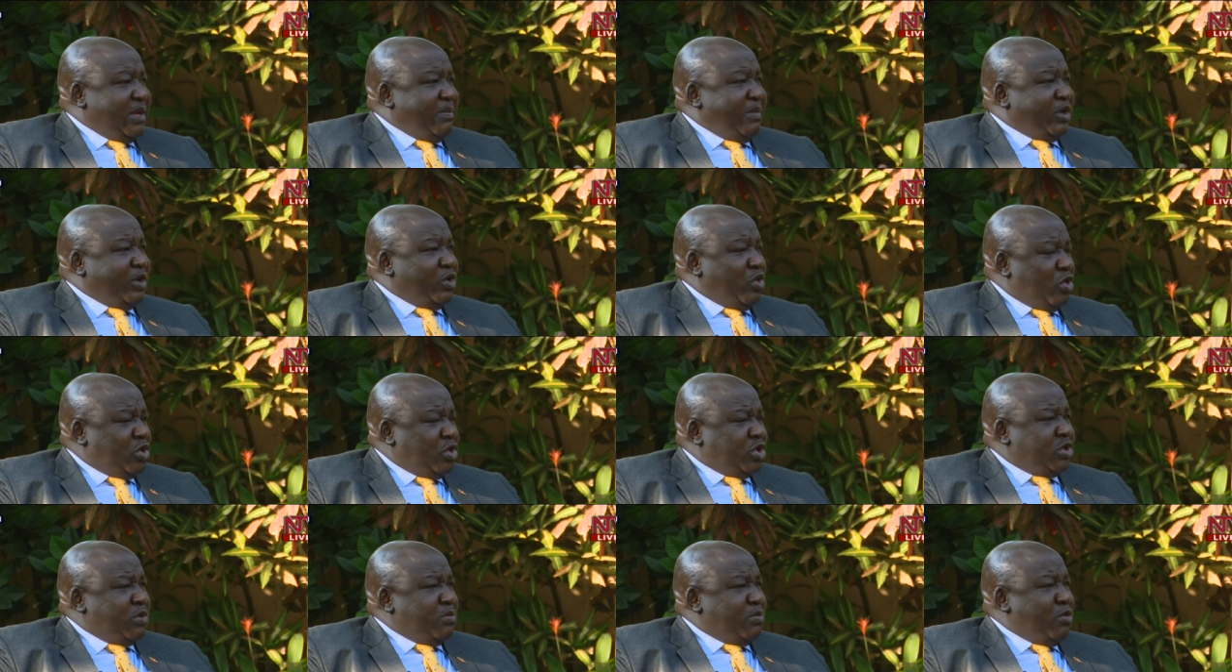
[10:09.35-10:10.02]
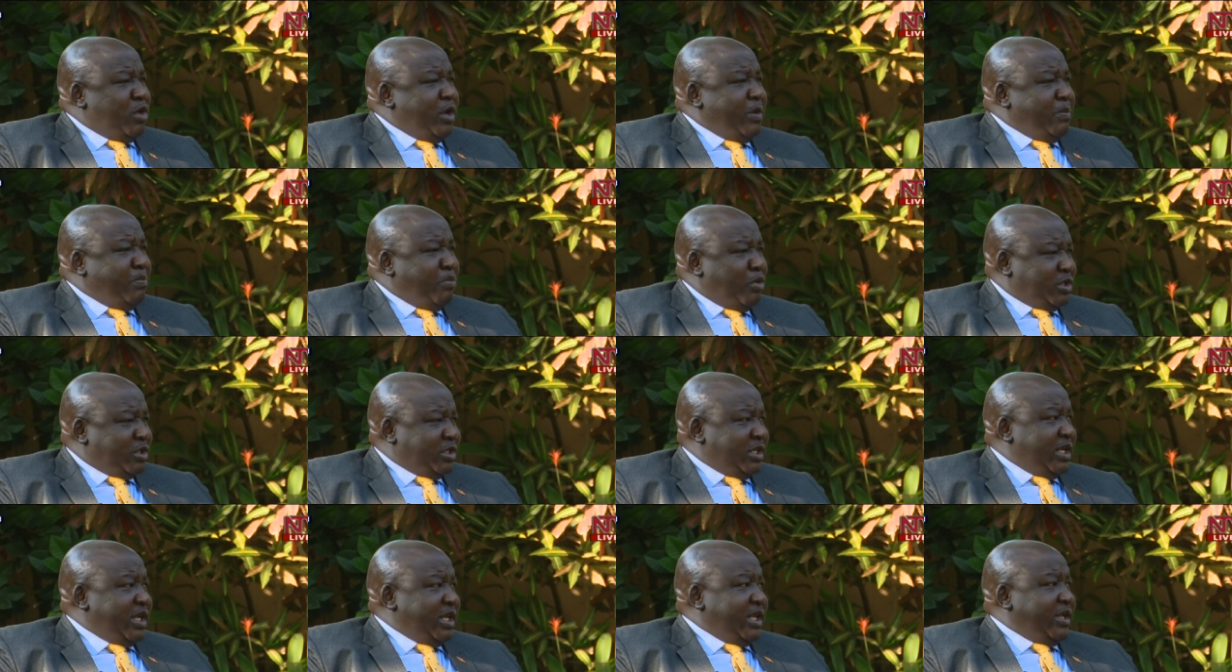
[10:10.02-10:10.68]
But also, more
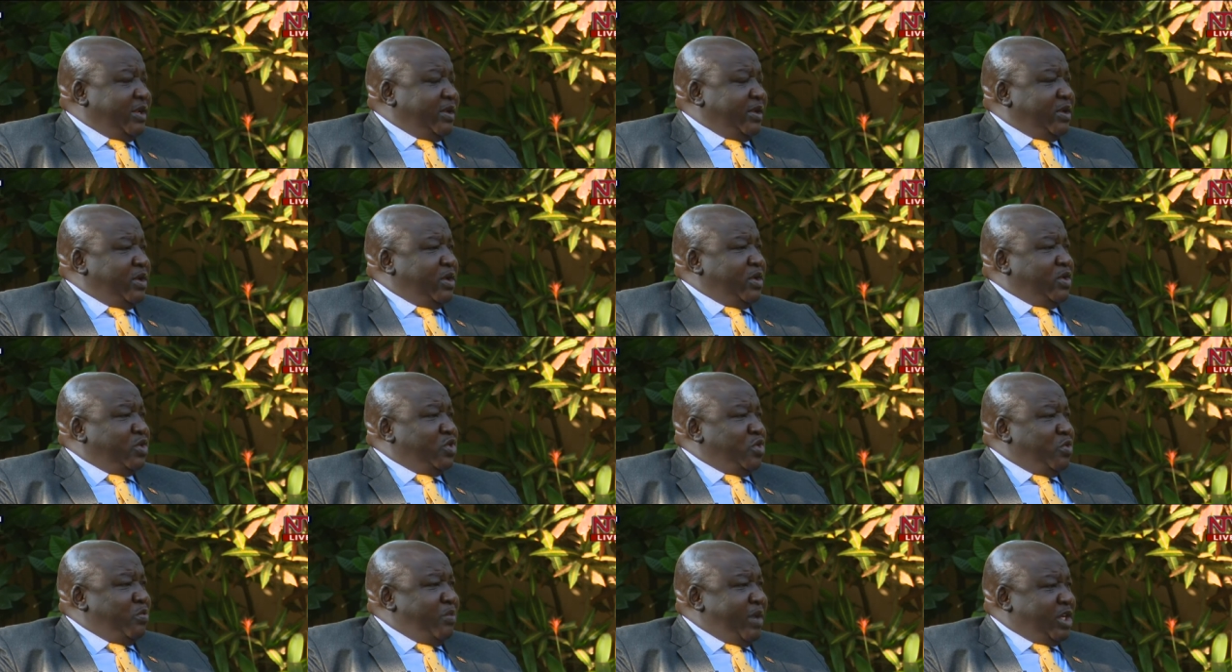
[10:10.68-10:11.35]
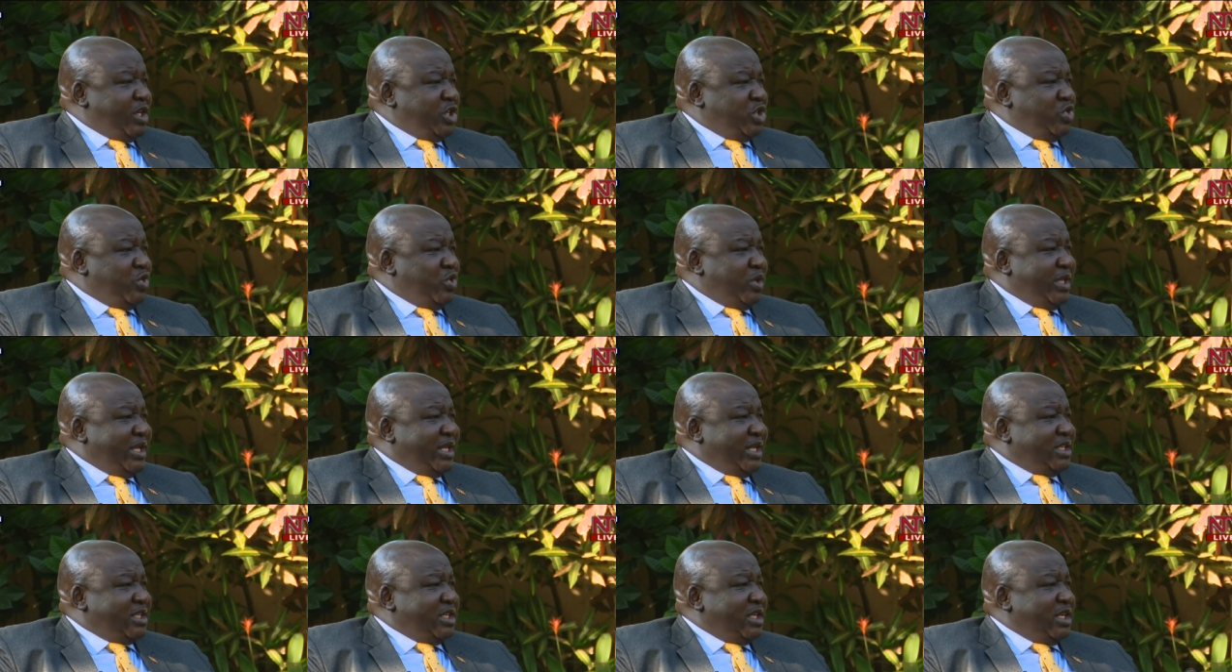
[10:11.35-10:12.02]
importantly, to make sure
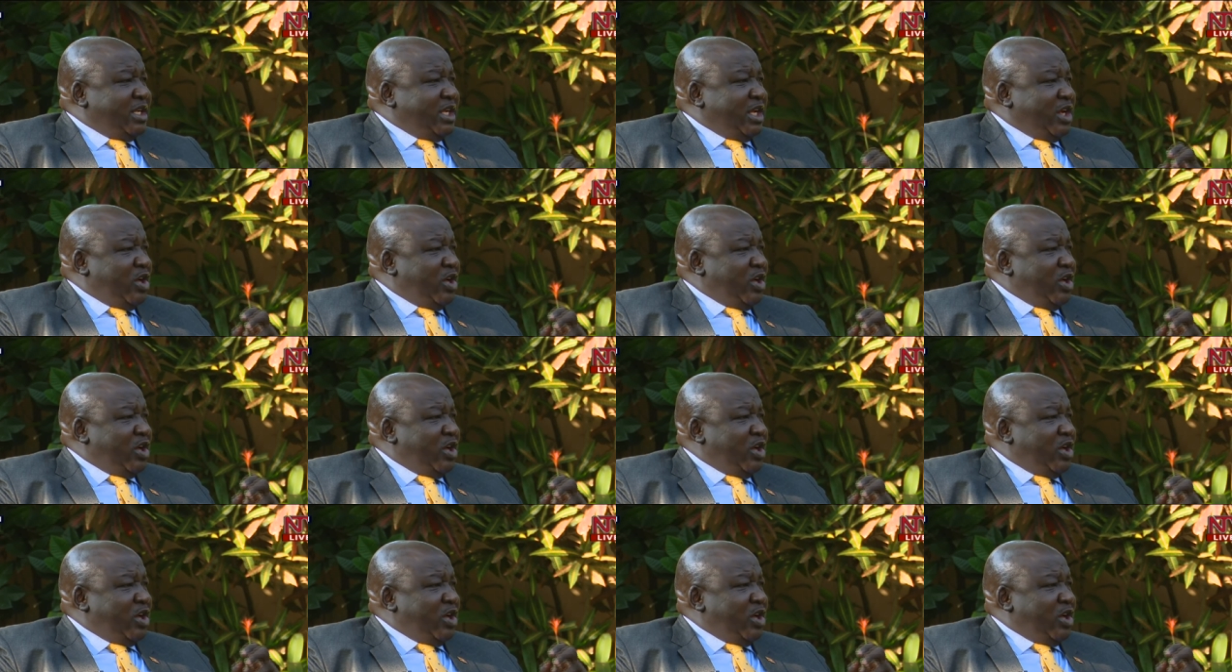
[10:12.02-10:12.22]
that